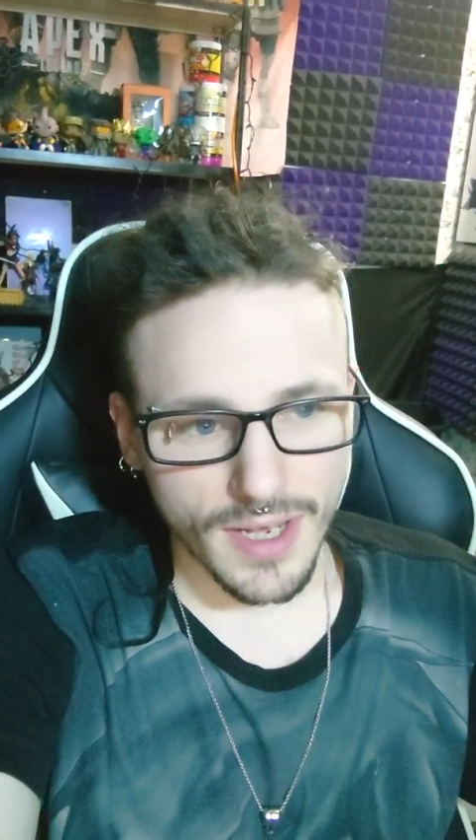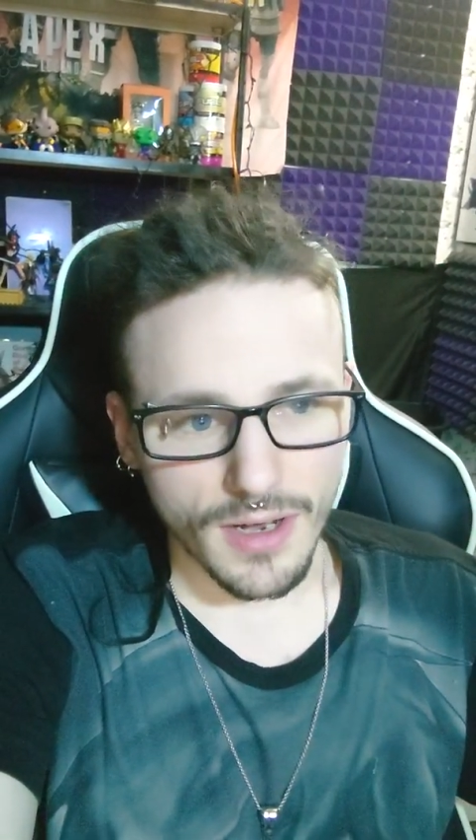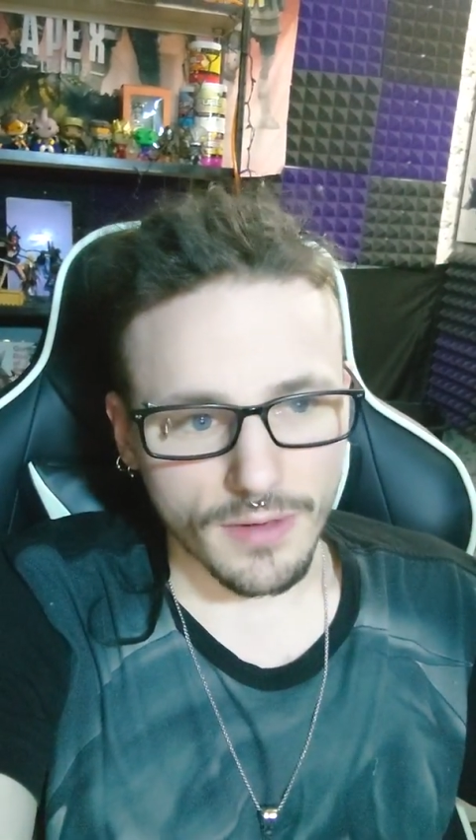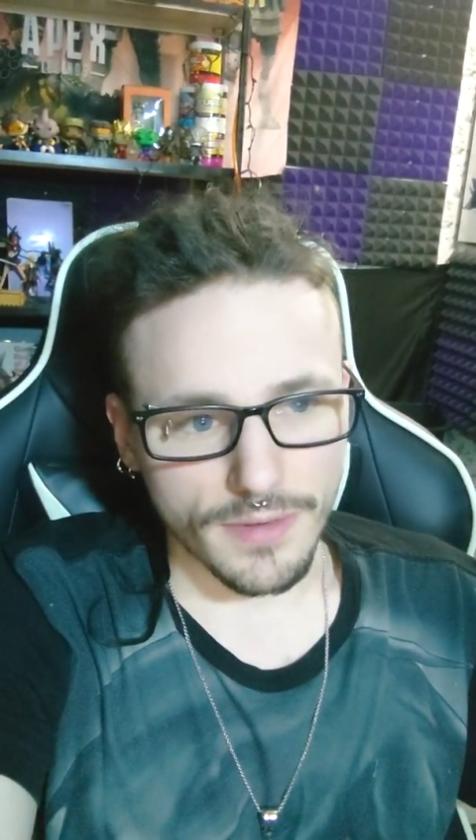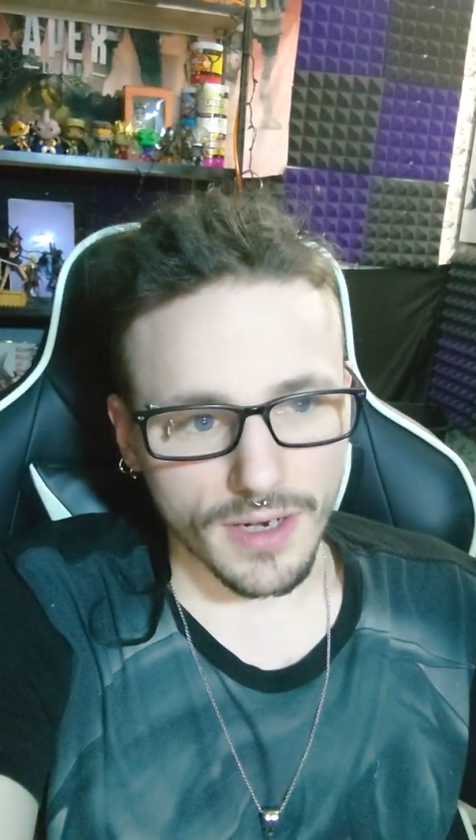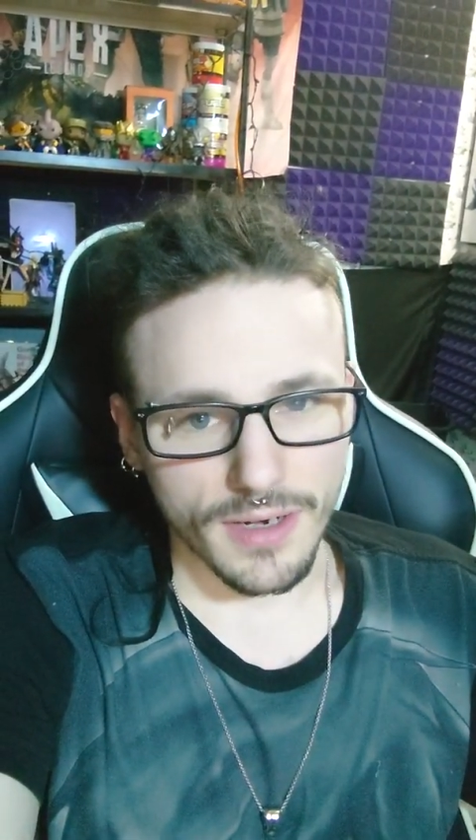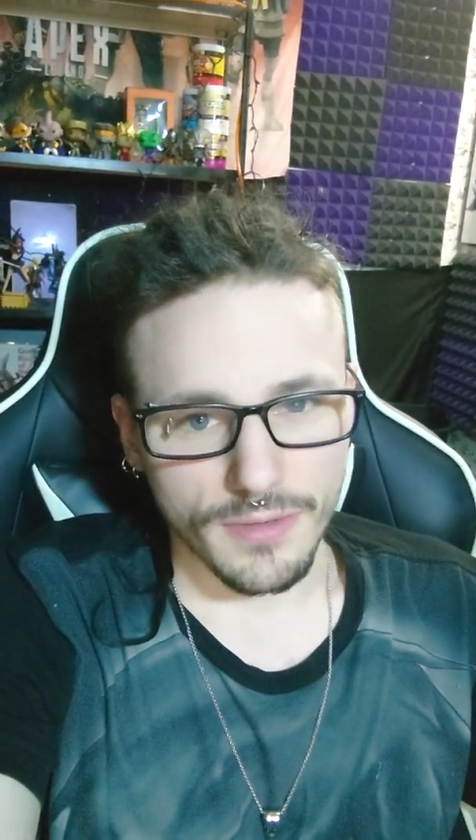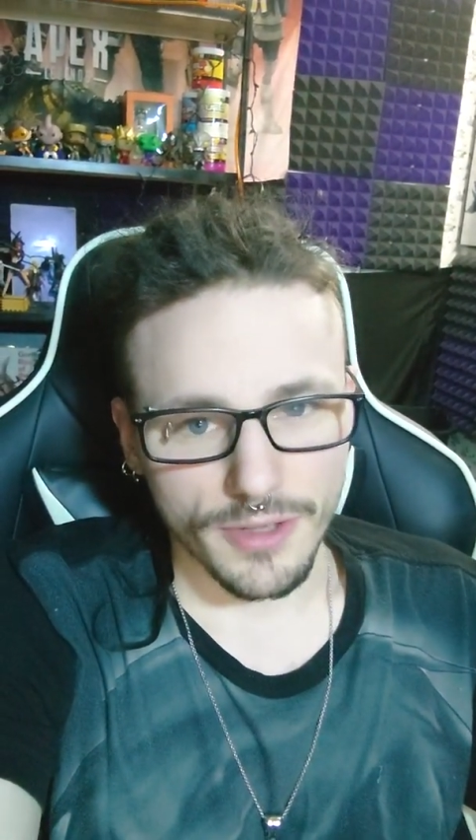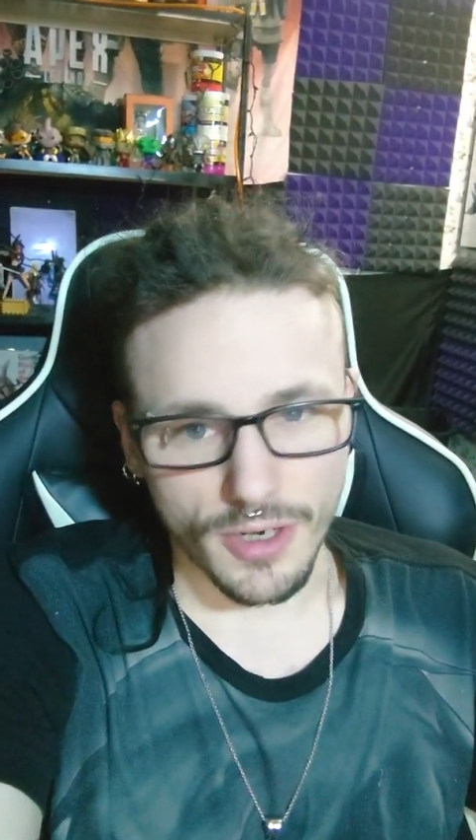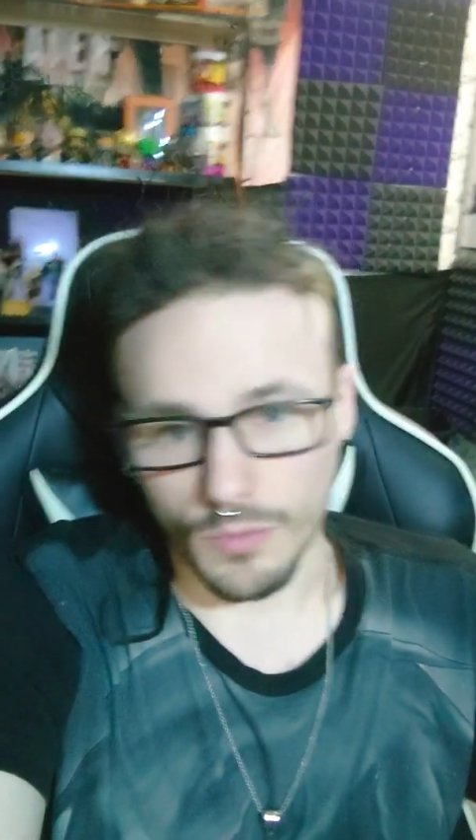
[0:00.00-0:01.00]

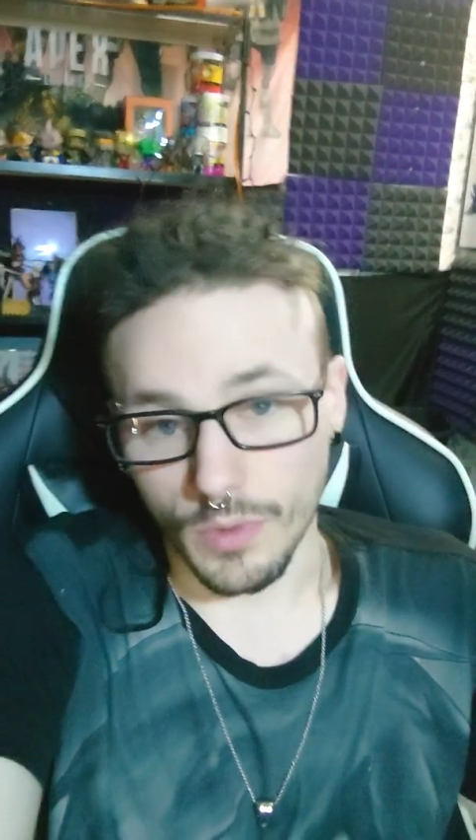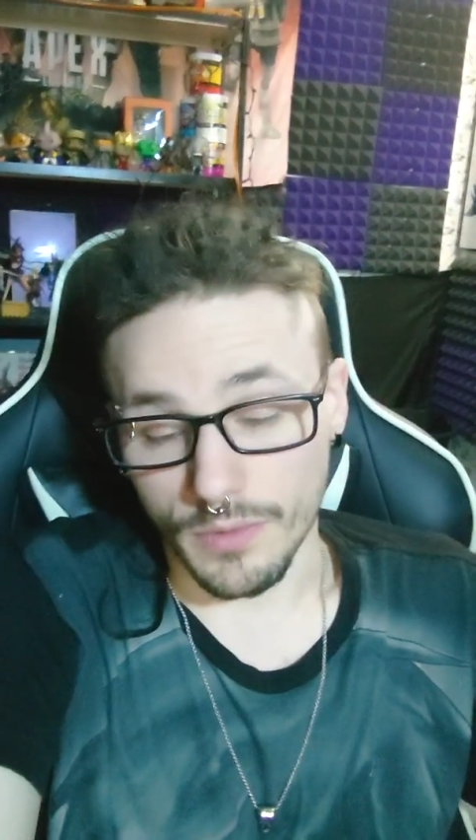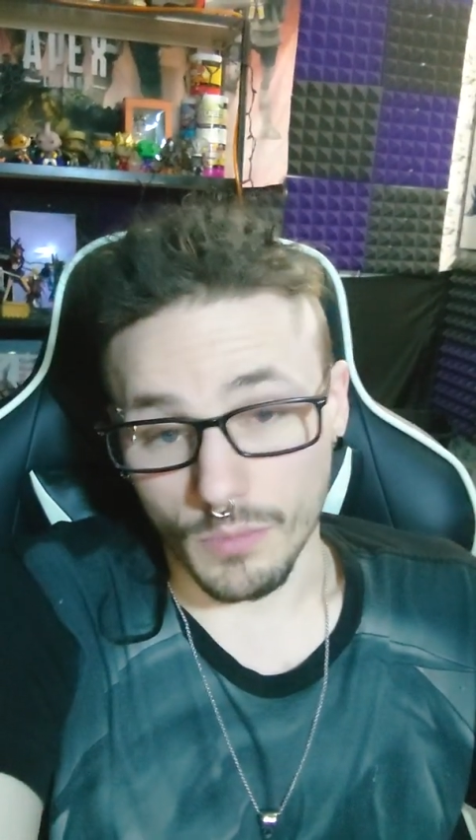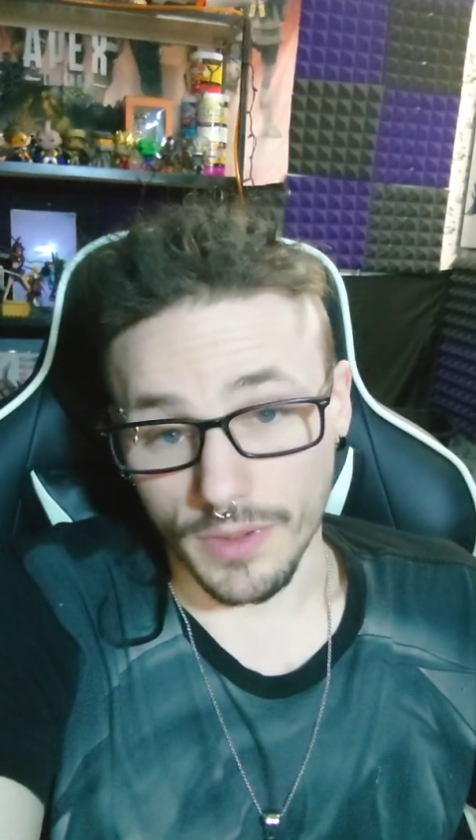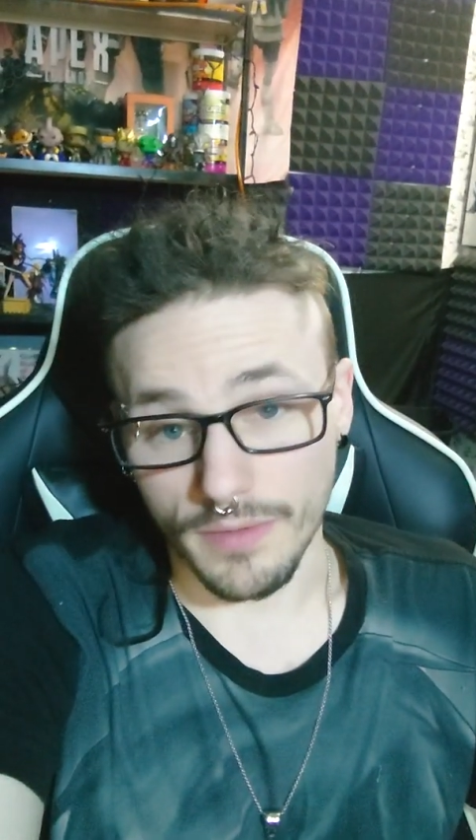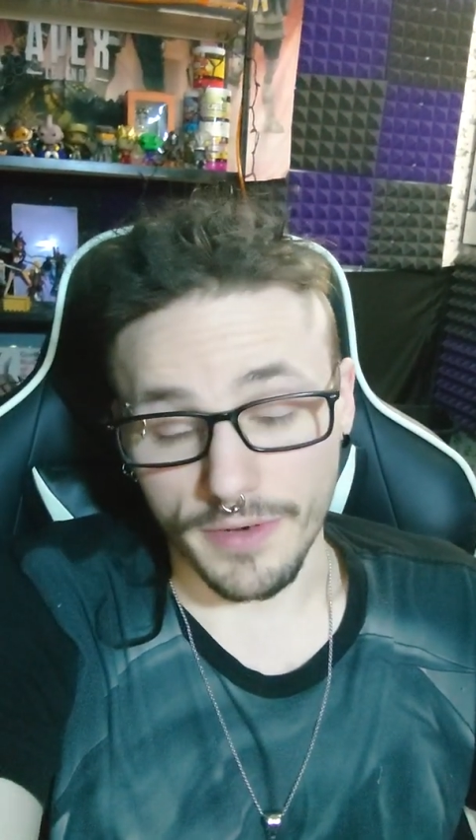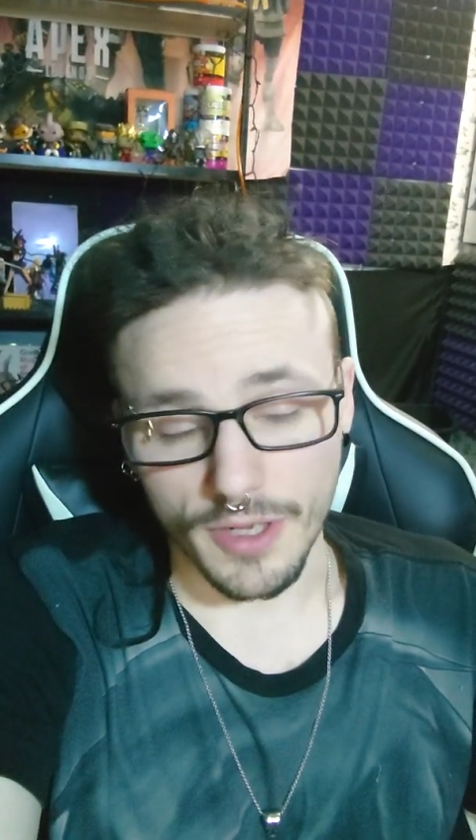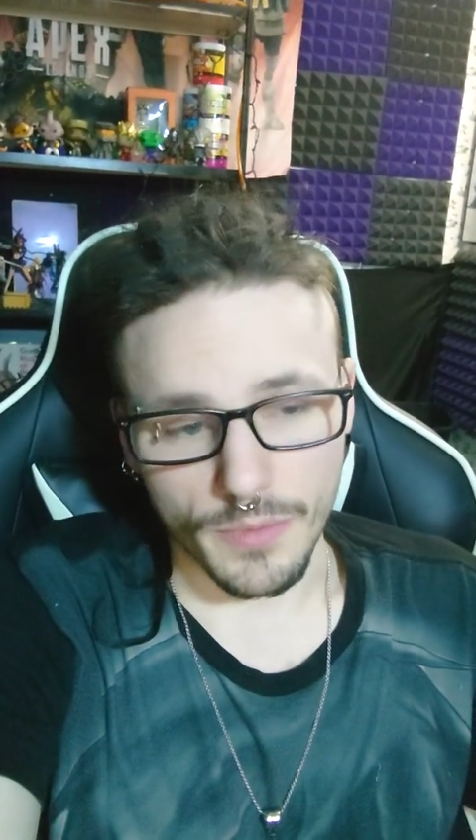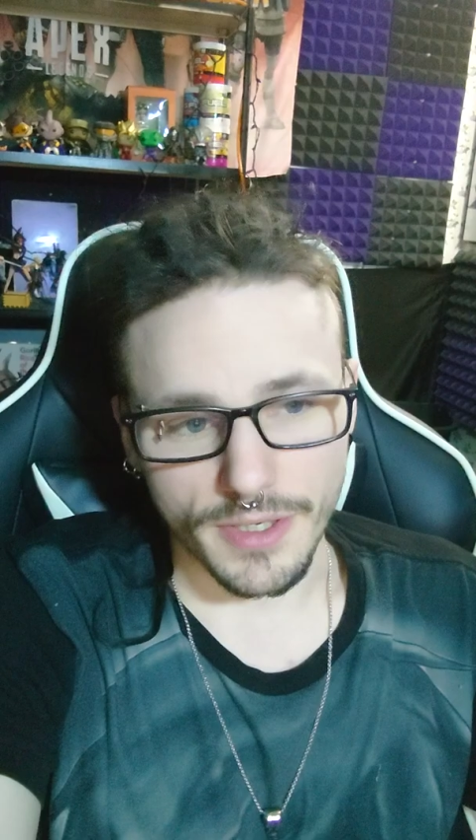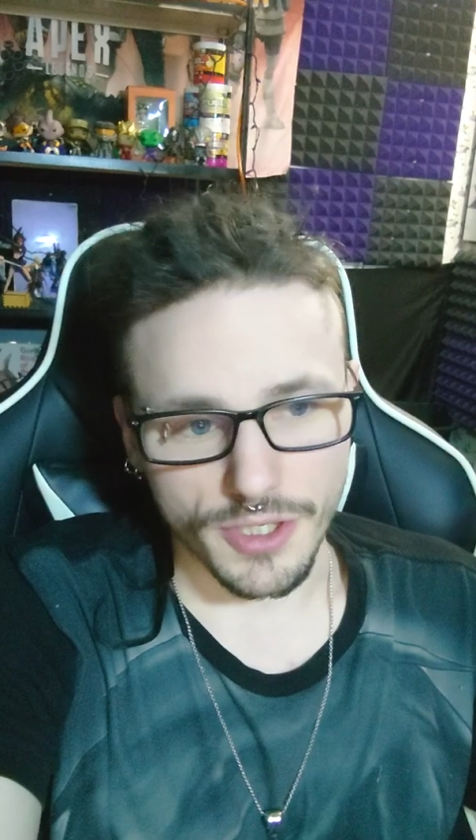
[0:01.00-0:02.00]
what the
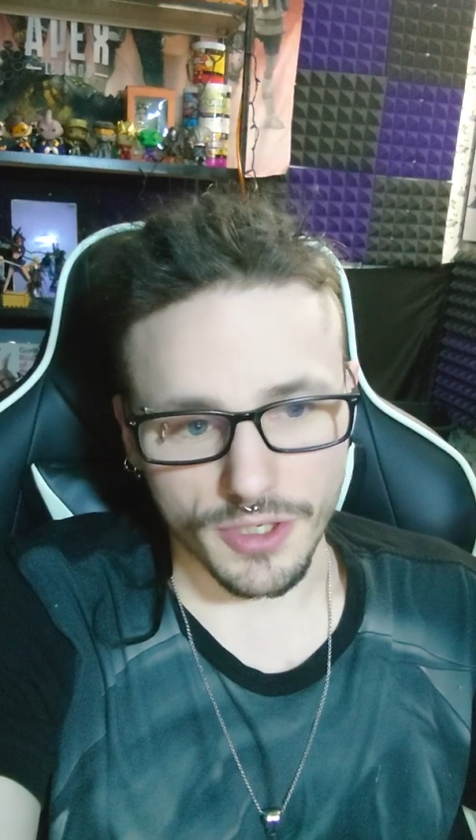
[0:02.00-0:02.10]
video is,